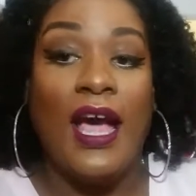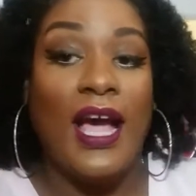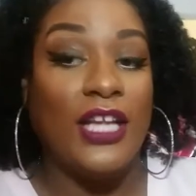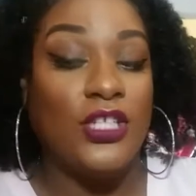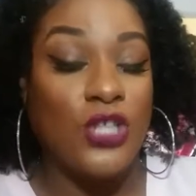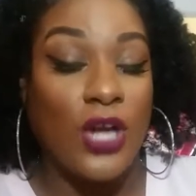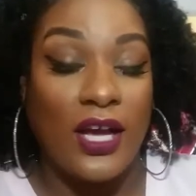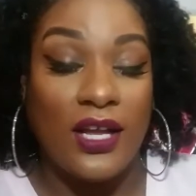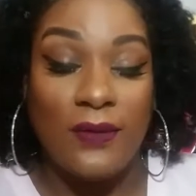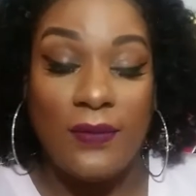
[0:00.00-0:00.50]
I
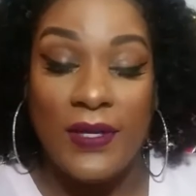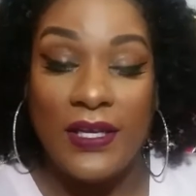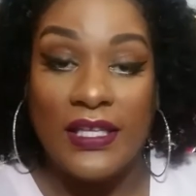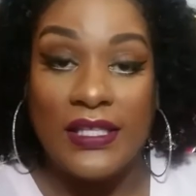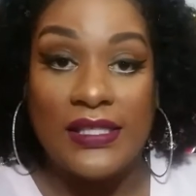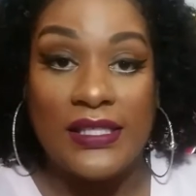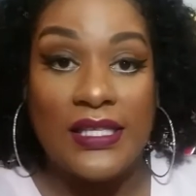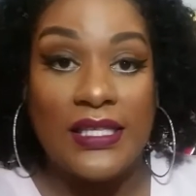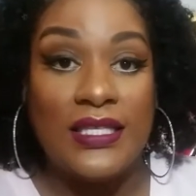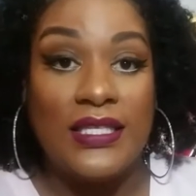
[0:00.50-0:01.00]
try to be
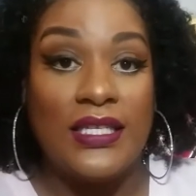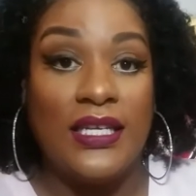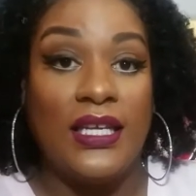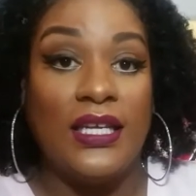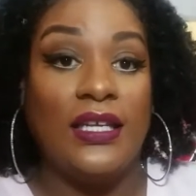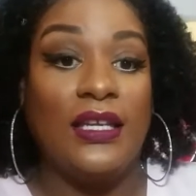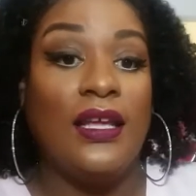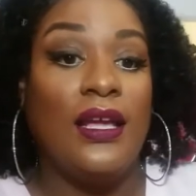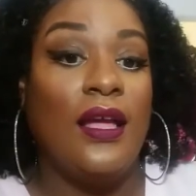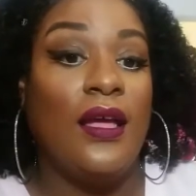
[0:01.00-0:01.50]

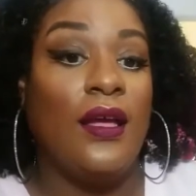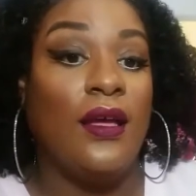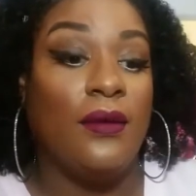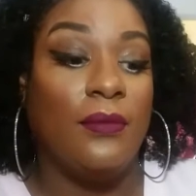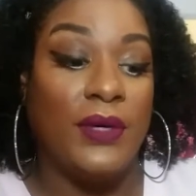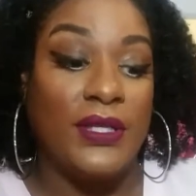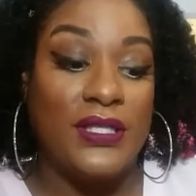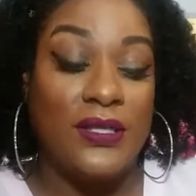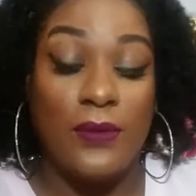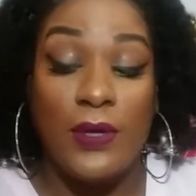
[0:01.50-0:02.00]
consistent,
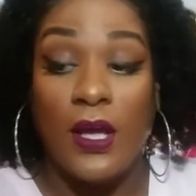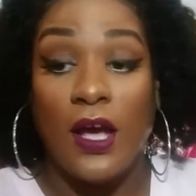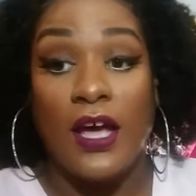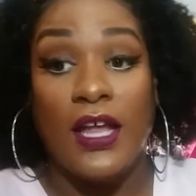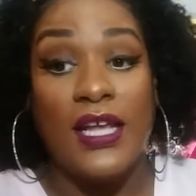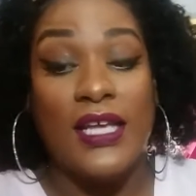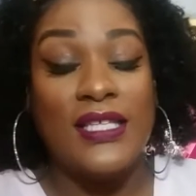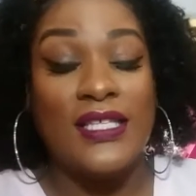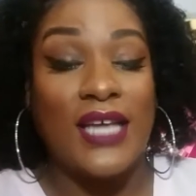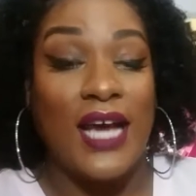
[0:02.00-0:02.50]
but to be
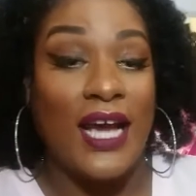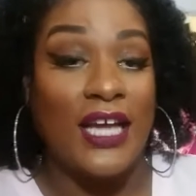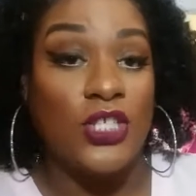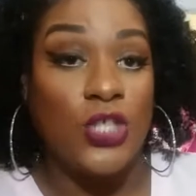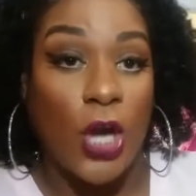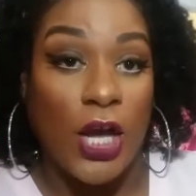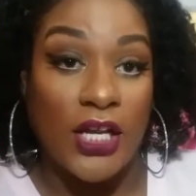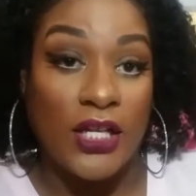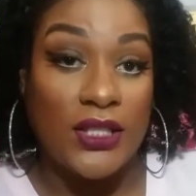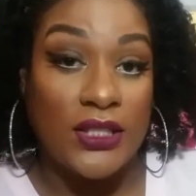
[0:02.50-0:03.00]
honest, I
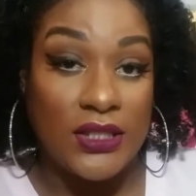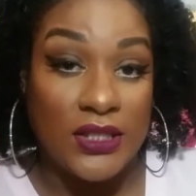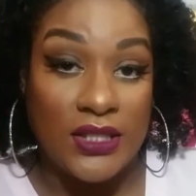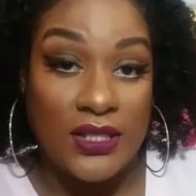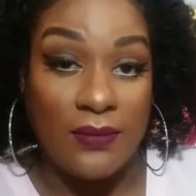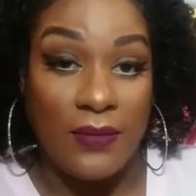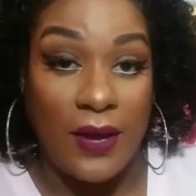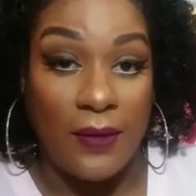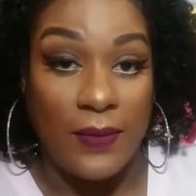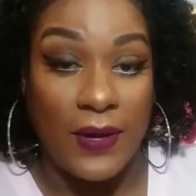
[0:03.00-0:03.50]
try to
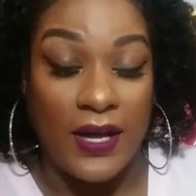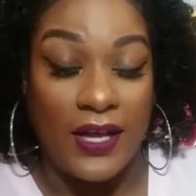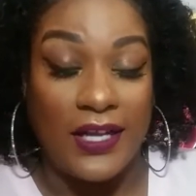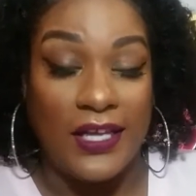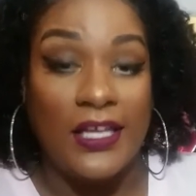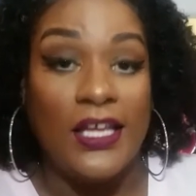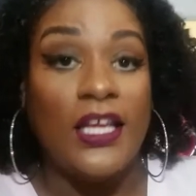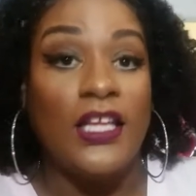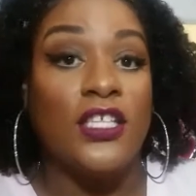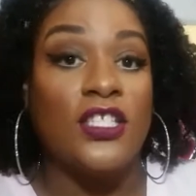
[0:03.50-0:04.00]
listen to my
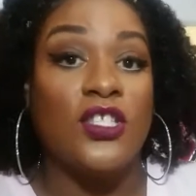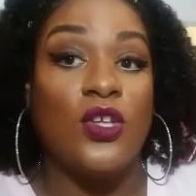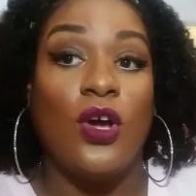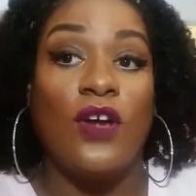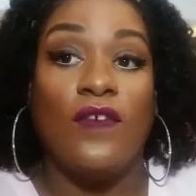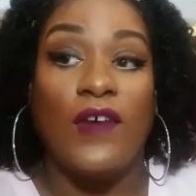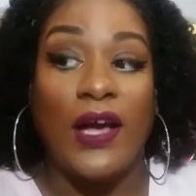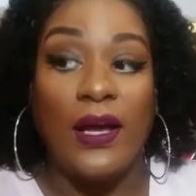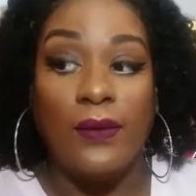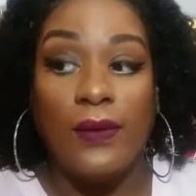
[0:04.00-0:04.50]
body. So
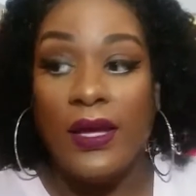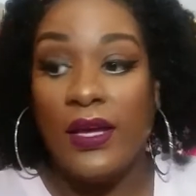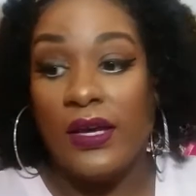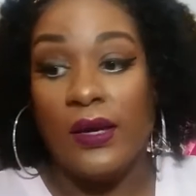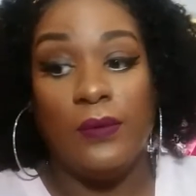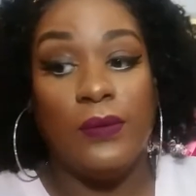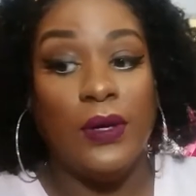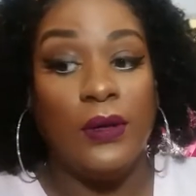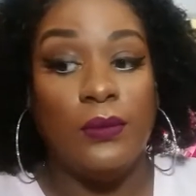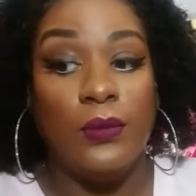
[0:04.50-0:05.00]
if I
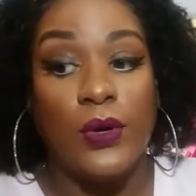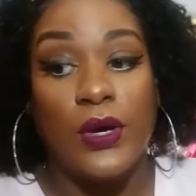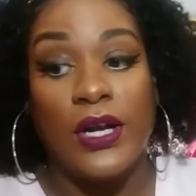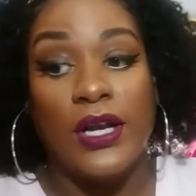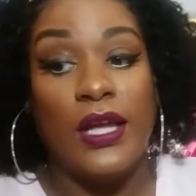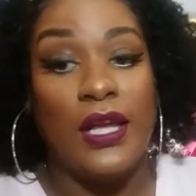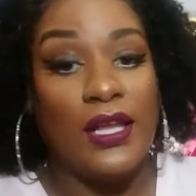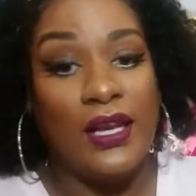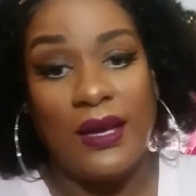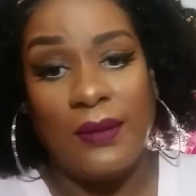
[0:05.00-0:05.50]
wake up one
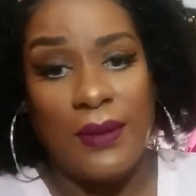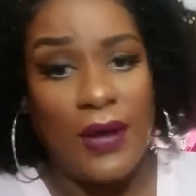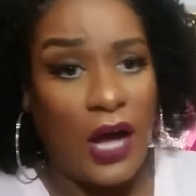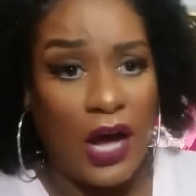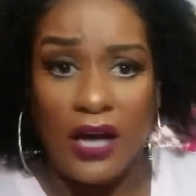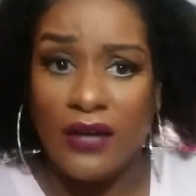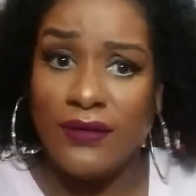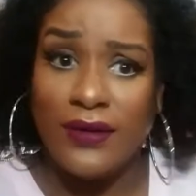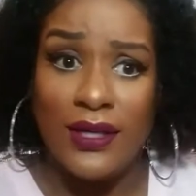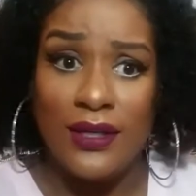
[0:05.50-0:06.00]
morning and I'm
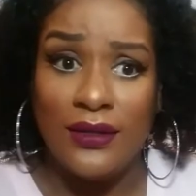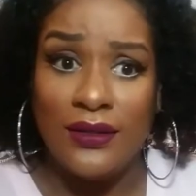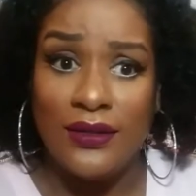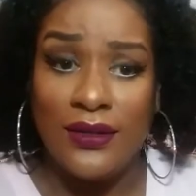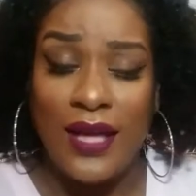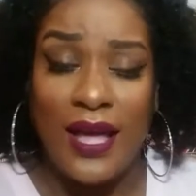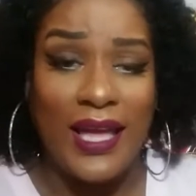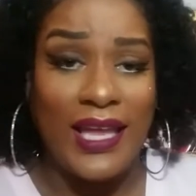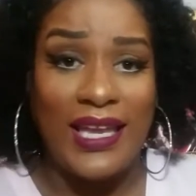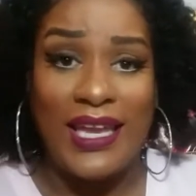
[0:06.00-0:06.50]
hungry
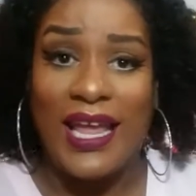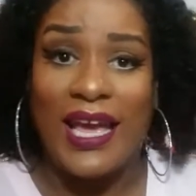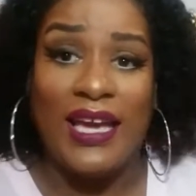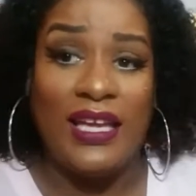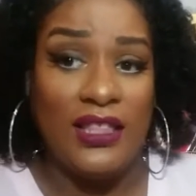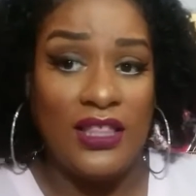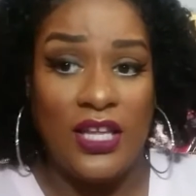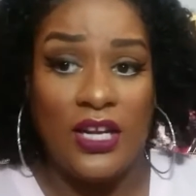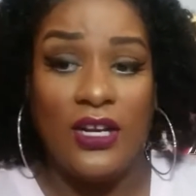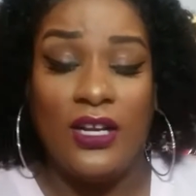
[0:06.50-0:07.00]
at
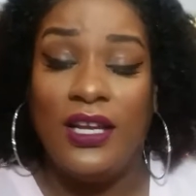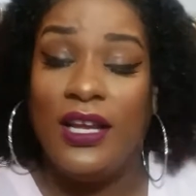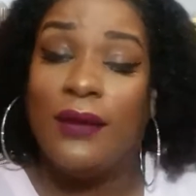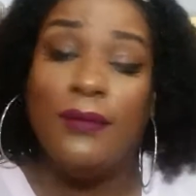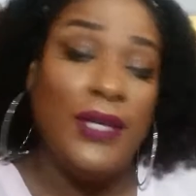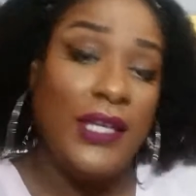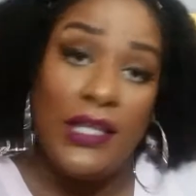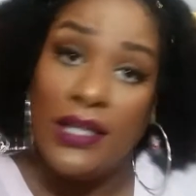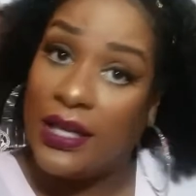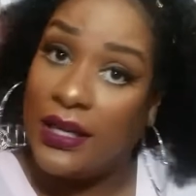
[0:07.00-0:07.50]
9:30,
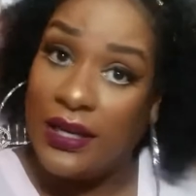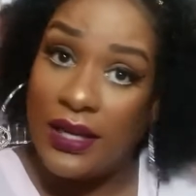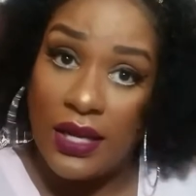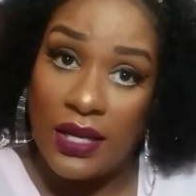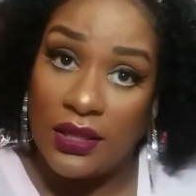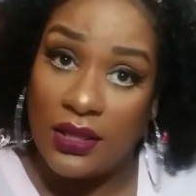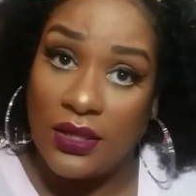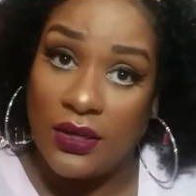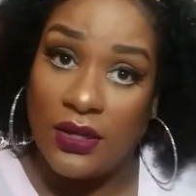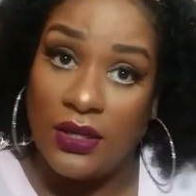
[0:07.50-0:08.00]
I'm eating
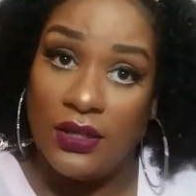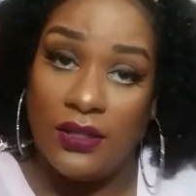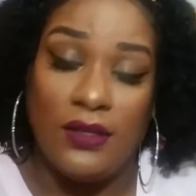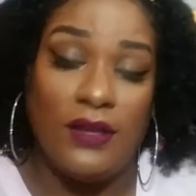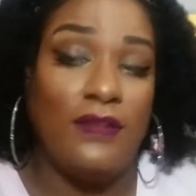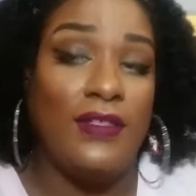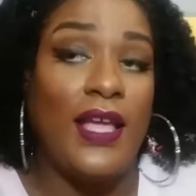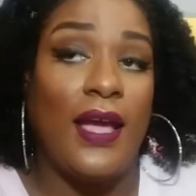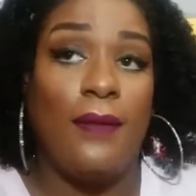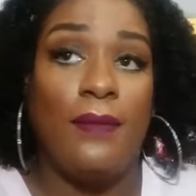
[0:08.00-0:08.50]
at 9:30.
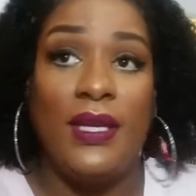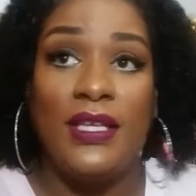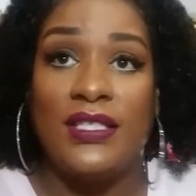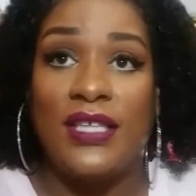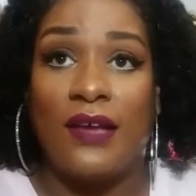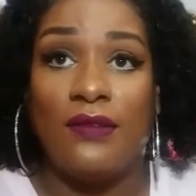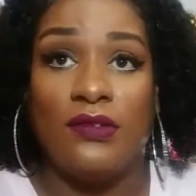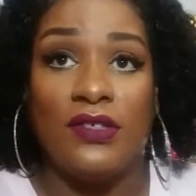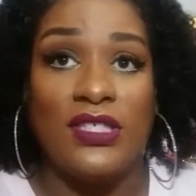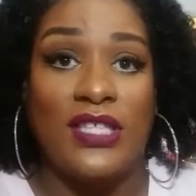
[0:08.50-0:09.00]
If that
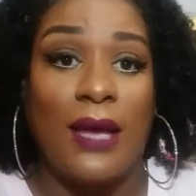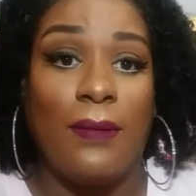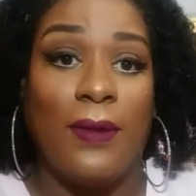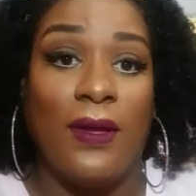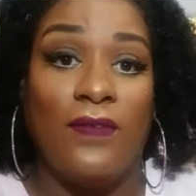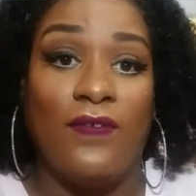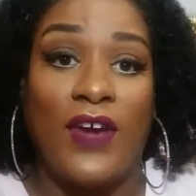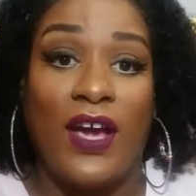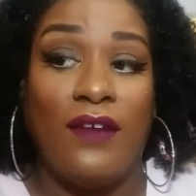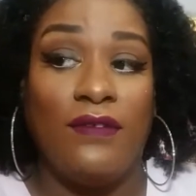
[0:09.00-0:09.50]
means I have to stop
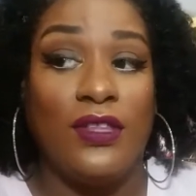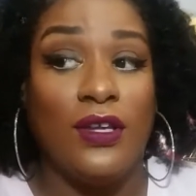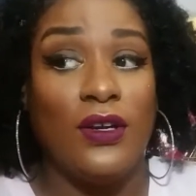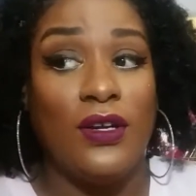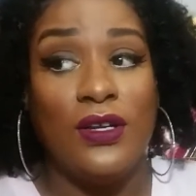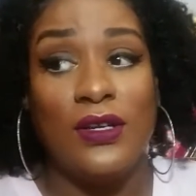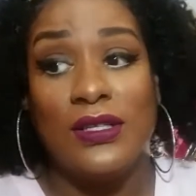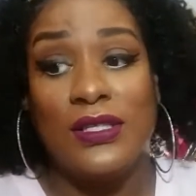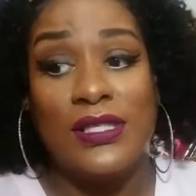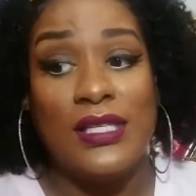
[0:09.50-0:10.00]
at
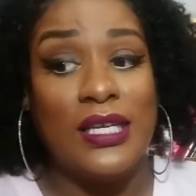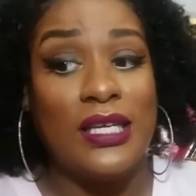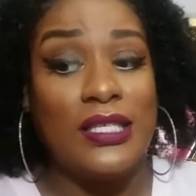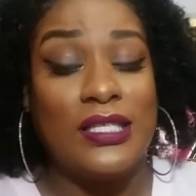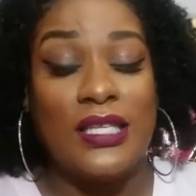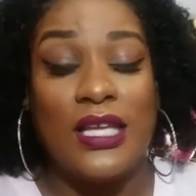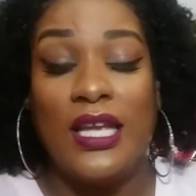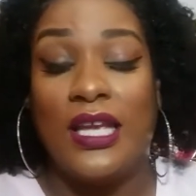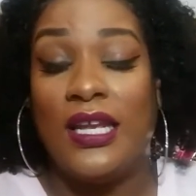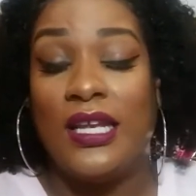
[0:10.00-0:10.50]
5:30 or
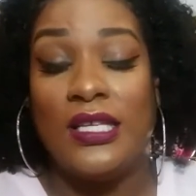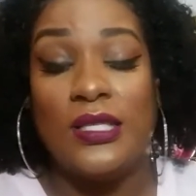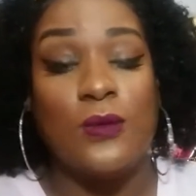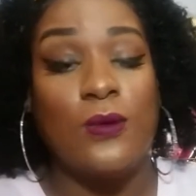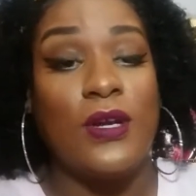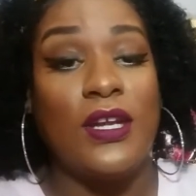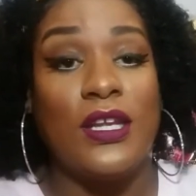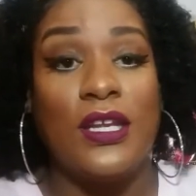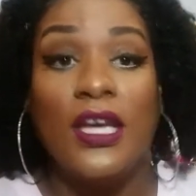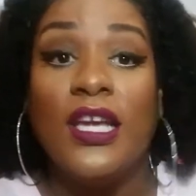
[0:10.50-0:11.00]
6, it is
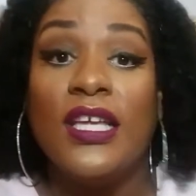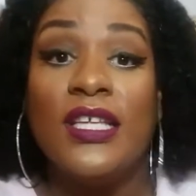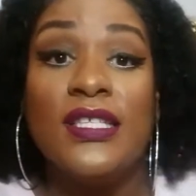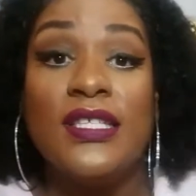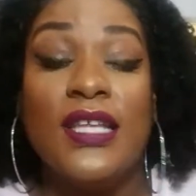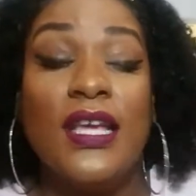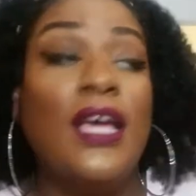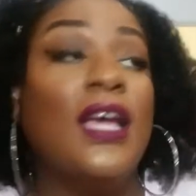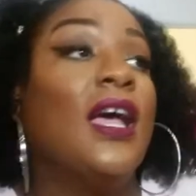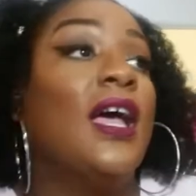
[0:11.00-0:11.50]
what it
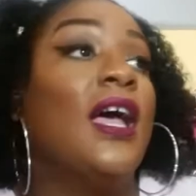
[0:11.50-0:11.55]
is.